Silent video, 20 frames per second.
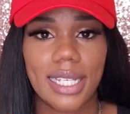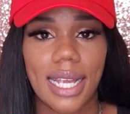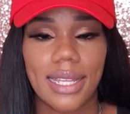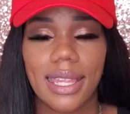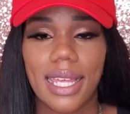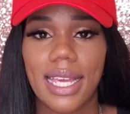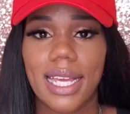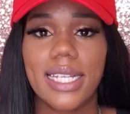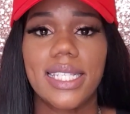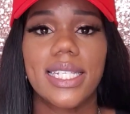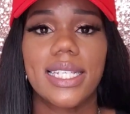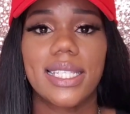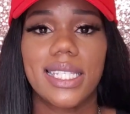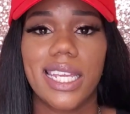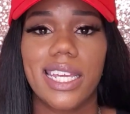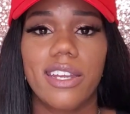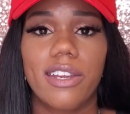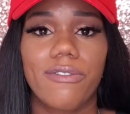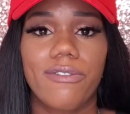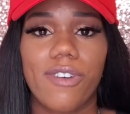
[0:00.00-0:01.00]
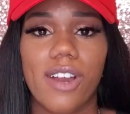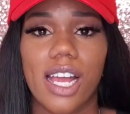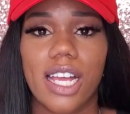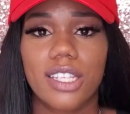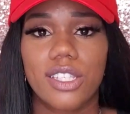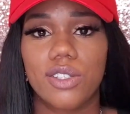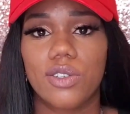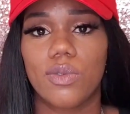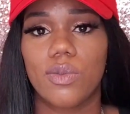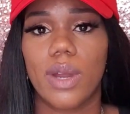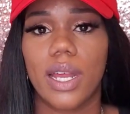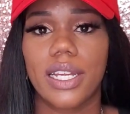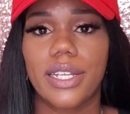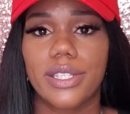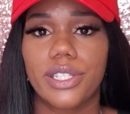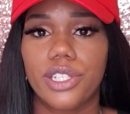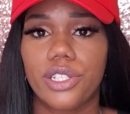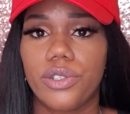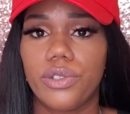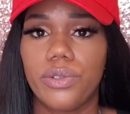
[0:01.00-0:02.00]
I think it's intended for us to run
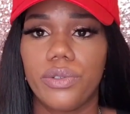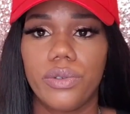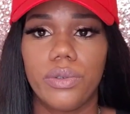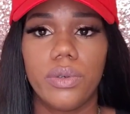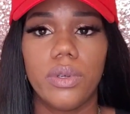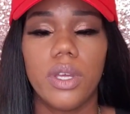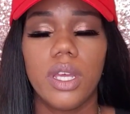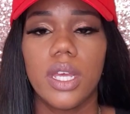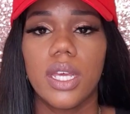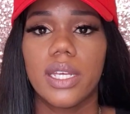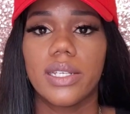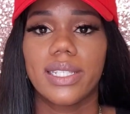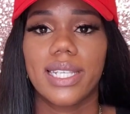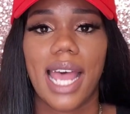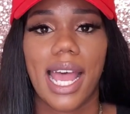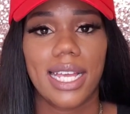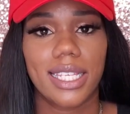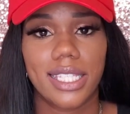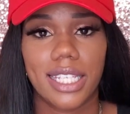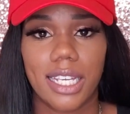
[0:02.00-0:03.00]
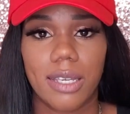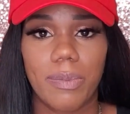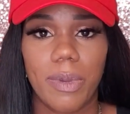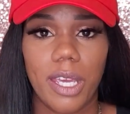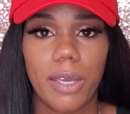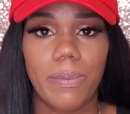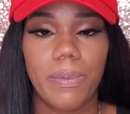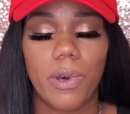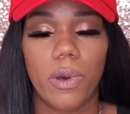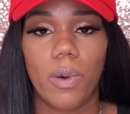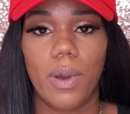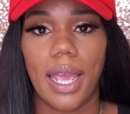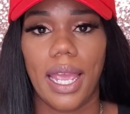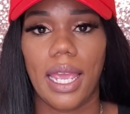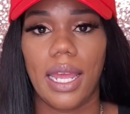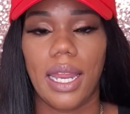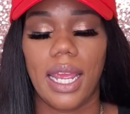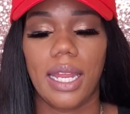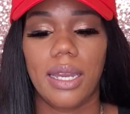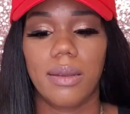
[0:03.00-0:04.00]
into toxic people
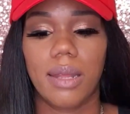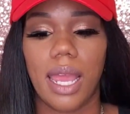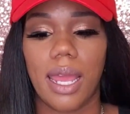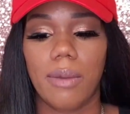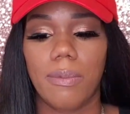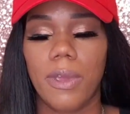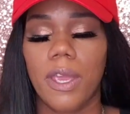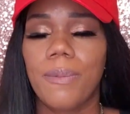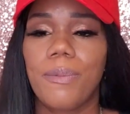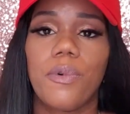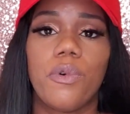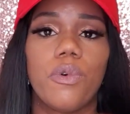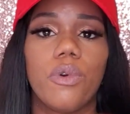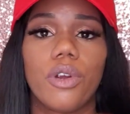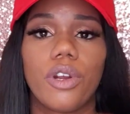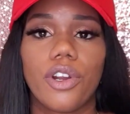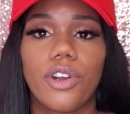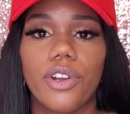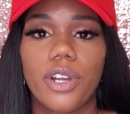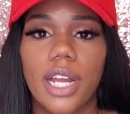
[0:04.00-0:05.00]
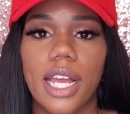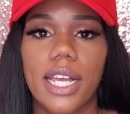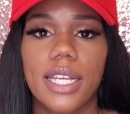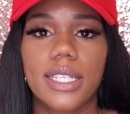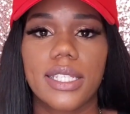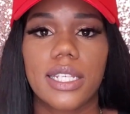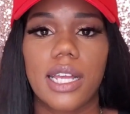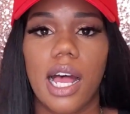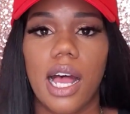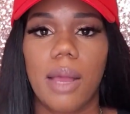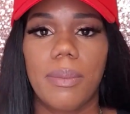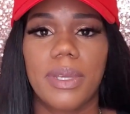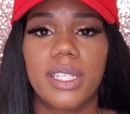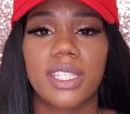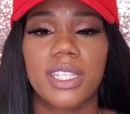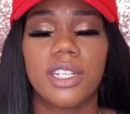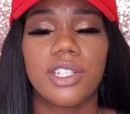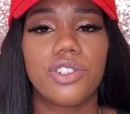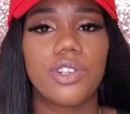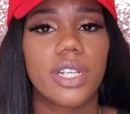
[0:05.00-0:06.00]
and people who hurt us,
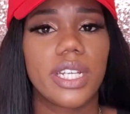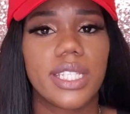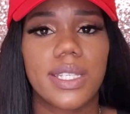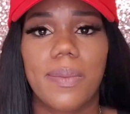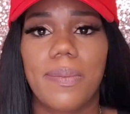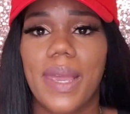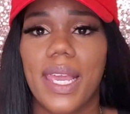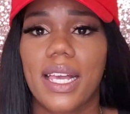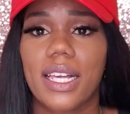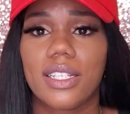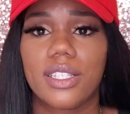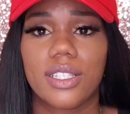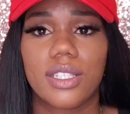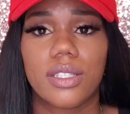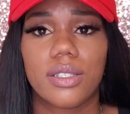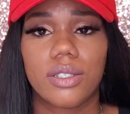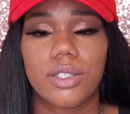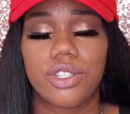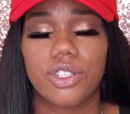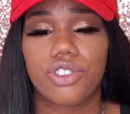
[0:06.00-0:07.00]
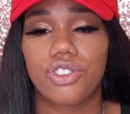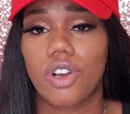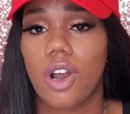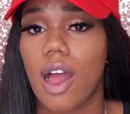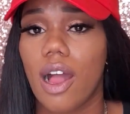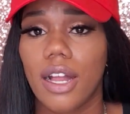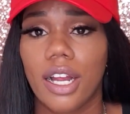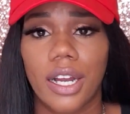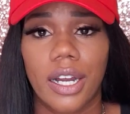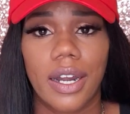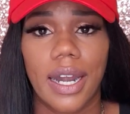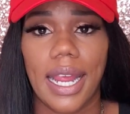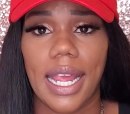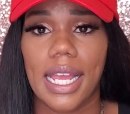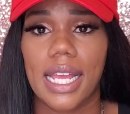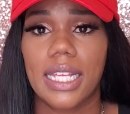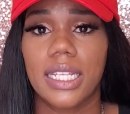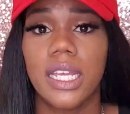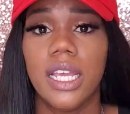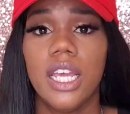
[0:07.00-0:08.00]
essentially to make us stronger
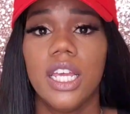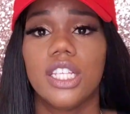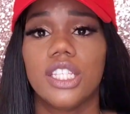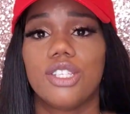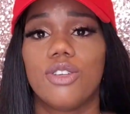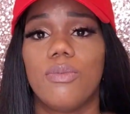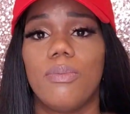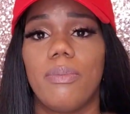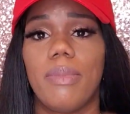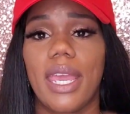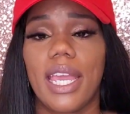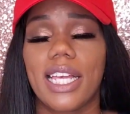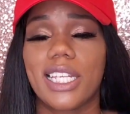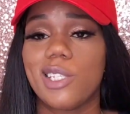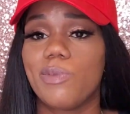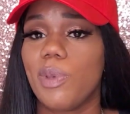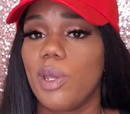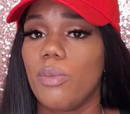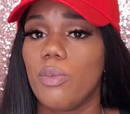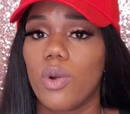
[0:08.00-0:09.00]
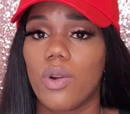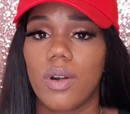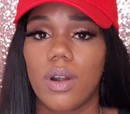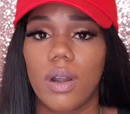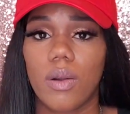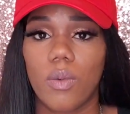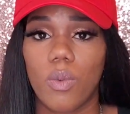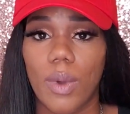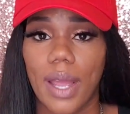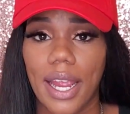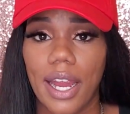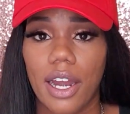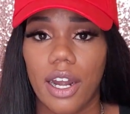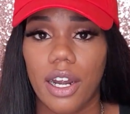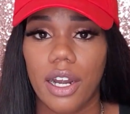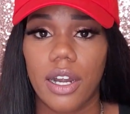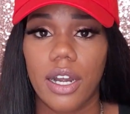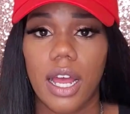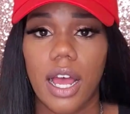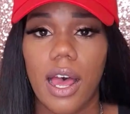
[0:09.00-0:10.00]
and to make us be more
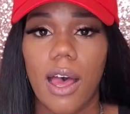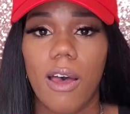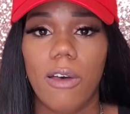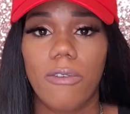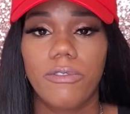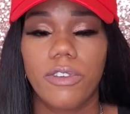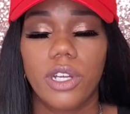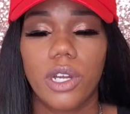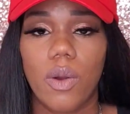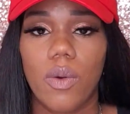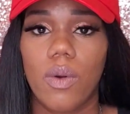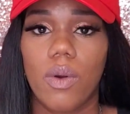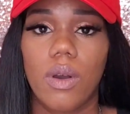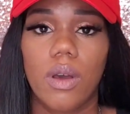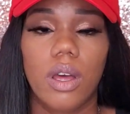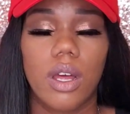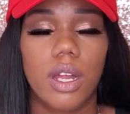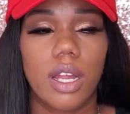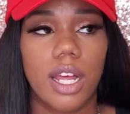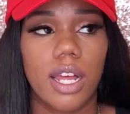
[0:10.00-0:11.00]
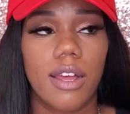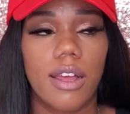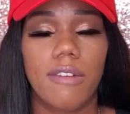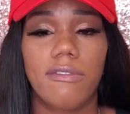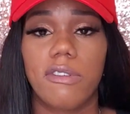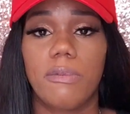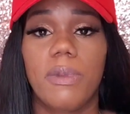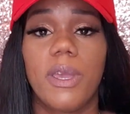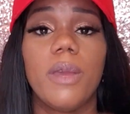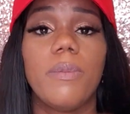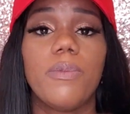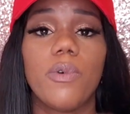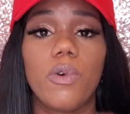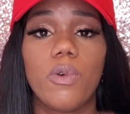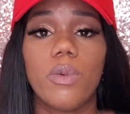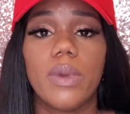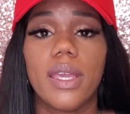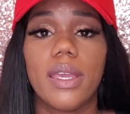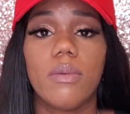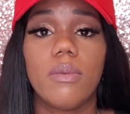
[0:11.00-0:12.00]
aware of, you know, of the people
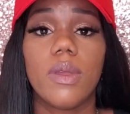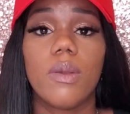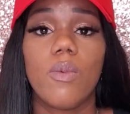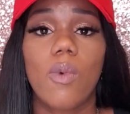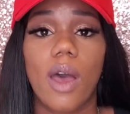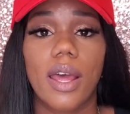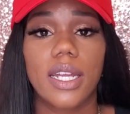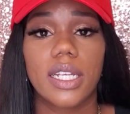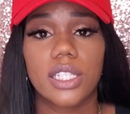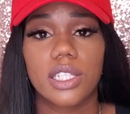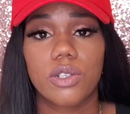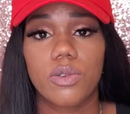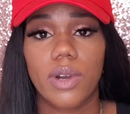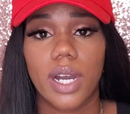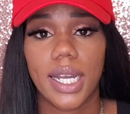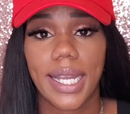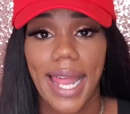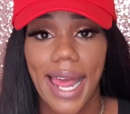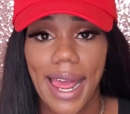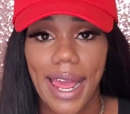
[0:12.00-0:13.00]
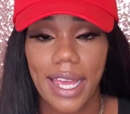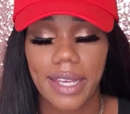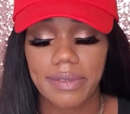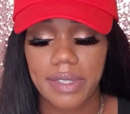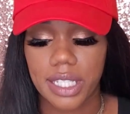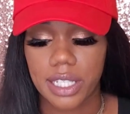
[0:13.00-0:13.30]
we want into our lives.